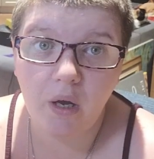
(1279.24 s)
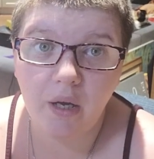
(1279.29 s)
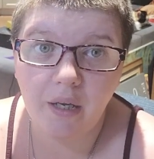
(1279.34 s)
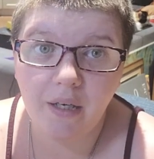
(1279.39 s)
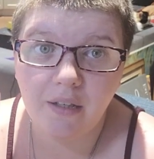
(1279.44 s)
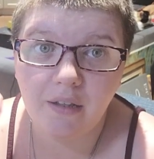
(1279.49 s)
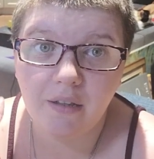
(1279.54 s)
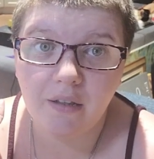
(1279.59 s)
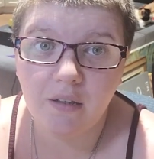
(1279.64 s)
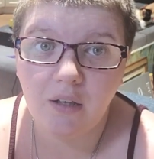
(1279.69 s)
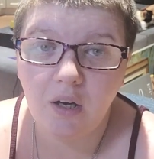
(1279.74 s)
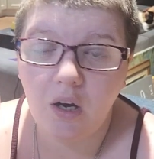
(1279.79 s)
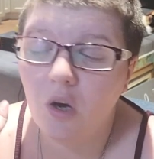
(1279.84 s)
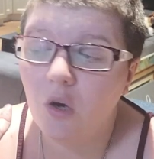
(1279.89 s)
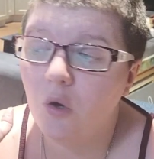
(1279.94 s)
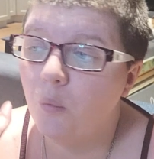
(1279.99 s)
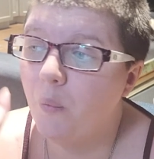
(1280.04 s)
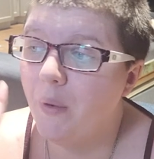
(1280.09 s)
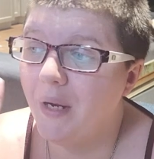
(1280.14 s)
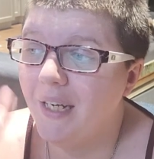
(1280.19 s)
one.
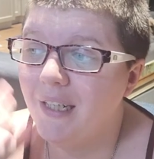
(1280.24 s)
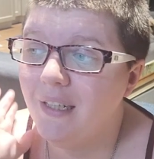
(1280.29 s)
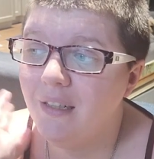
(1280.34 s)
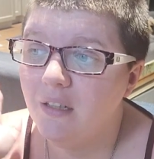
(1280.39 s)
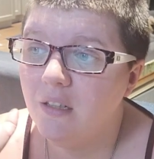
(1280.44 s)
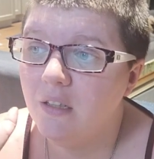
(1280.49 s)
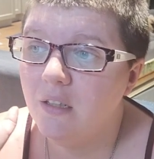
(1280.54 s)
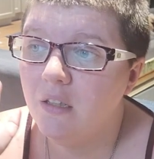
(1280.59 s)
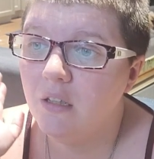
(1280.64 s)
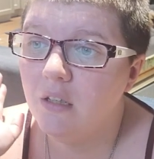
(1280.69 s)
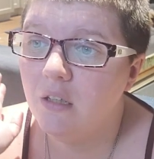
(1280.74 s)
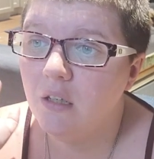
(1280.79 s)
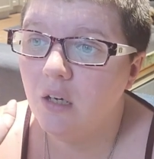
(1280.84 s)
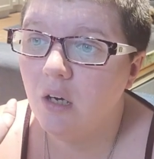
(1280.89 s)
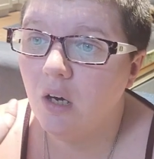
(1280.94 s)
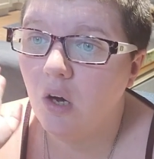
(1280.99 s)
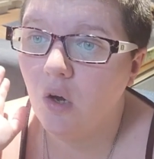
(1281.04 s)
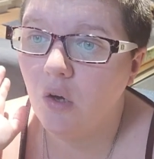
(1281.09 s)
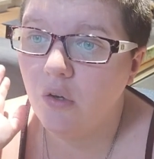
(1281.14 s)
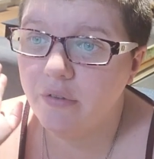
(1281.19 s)
I'll wait,
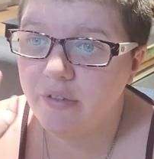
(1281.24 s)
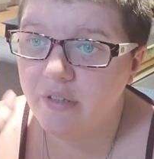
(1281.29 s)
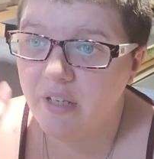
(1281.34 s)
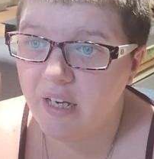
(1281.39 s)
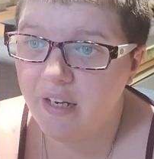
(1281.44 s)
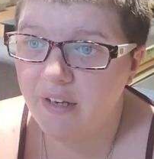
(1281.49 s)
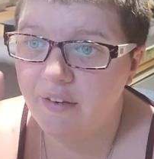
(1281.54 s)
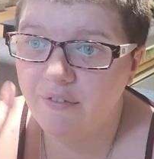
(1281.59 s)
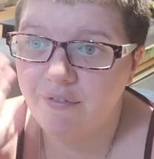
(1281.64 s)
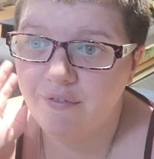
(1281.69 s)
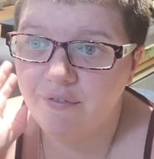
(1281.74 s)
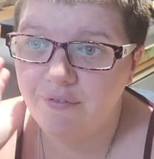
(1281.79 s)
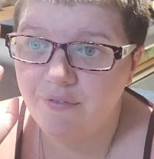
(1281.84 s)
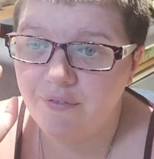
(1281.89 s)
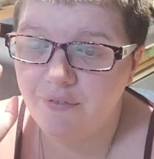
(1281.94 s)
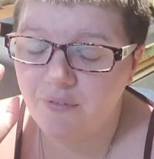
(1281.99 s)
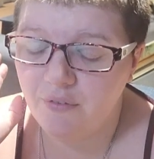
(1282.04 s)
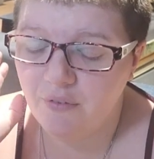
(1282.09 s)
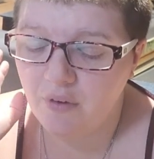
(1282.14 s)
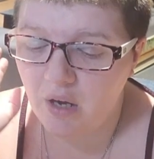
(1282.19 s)
I'll save,
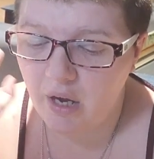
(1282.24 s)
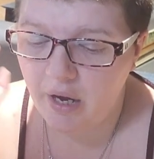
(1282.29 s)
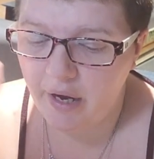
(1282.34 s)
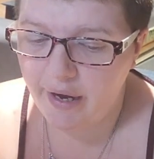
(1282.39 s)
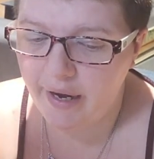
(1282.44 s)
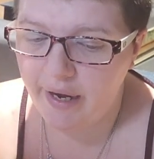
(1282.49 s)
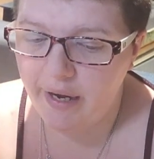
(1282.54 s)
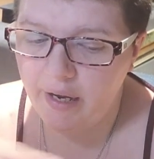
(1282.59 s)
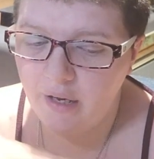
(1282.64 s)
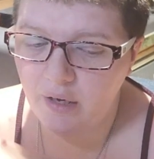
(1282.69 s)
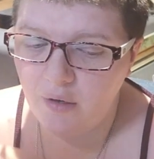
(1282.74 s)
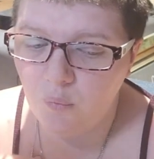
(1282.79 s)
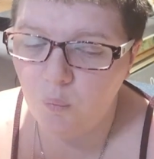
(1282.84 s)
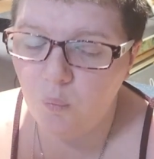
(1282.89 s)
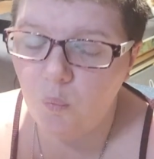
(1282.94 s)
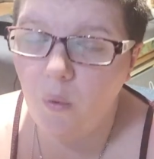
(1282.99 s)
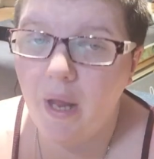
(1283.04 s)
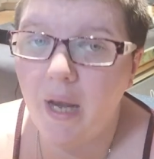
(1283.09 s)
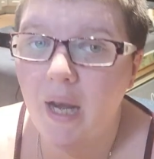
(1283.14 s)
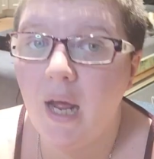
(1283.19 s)

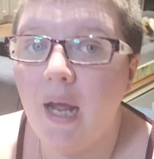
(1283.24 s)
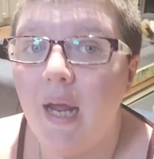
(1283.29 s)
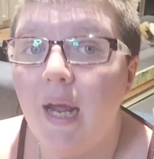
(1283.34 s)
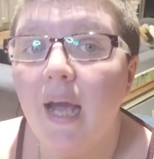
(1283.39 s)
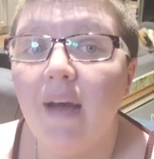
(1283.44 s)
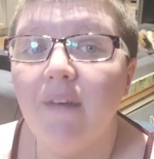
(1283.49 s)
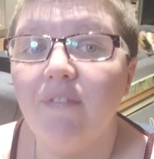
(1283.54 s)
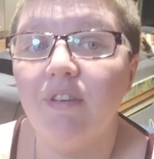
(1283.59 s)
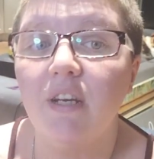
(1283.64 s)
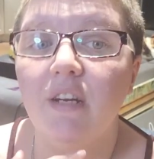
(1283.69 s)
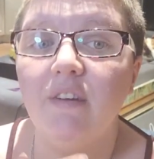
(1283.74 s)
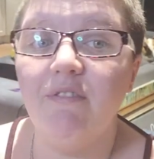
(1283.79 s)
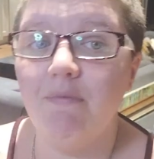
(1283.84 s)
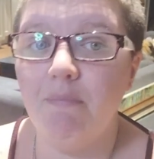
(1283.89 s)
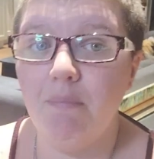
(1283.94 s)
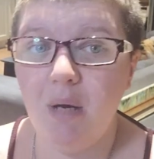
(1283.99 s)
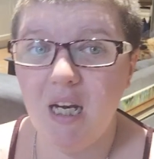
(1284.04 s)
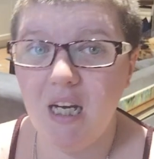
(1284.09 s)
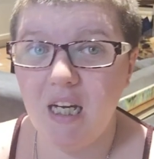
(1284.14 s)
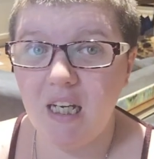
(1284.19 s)
and when I have enough
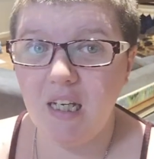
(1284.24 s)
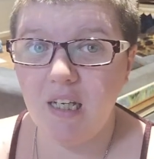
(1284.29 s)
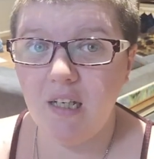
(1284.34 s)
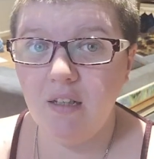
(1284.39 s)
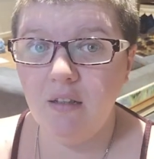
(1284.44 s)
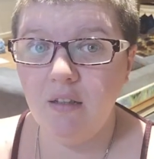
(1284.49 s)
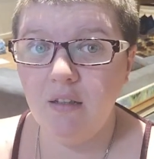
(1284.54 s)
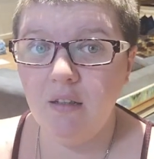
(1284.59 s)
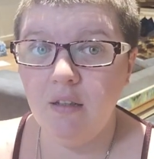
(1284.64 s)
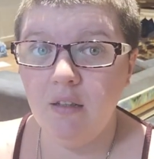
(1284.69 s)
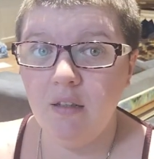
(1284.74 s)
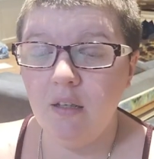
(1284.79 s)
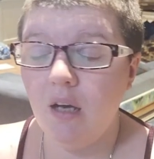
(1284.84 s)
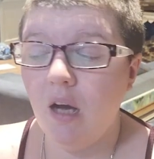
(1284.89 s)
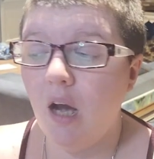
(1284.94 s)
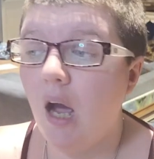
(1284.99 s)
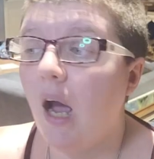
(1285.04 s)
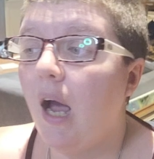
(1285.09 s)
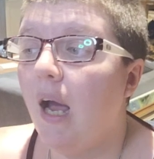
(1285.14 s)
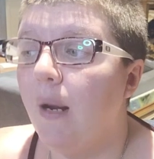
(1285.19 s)
money,
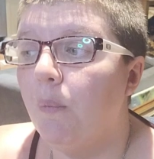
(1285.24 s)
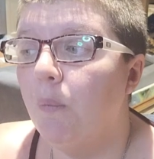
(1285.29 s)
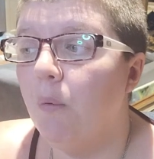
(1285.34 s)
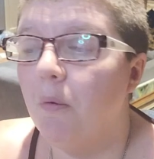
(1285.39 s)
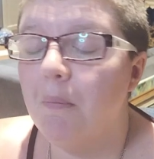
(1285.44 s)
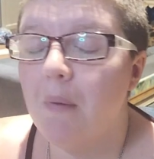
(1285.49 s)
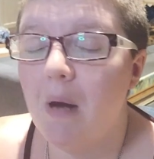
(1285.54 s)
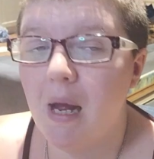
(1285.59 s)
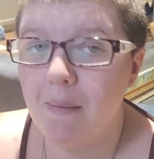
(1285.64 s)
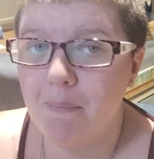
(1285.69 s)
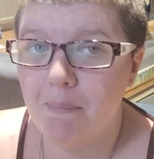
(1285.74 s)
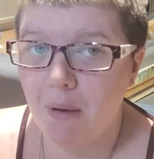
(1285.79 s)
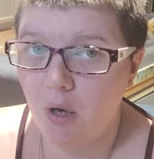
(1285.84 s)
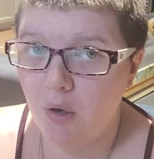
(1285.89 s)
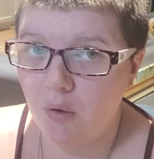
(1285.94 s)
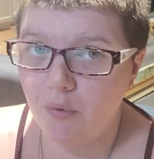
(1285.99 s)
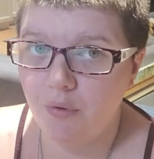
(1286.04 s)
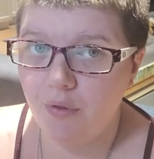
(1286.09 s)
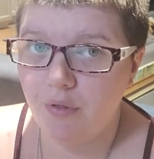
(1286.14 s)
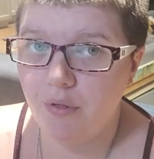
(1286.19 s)
I will buy
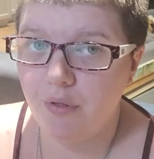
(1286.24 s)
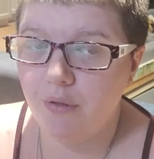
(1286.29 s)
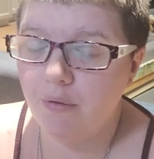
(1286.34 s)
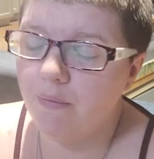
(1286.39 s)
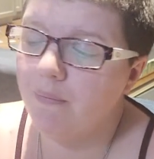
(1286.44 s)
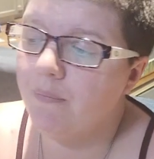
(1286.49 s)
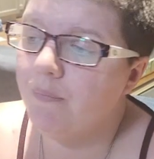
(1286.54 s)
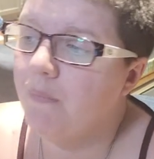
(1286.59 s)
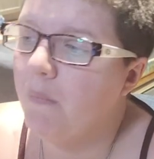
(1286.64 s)
both.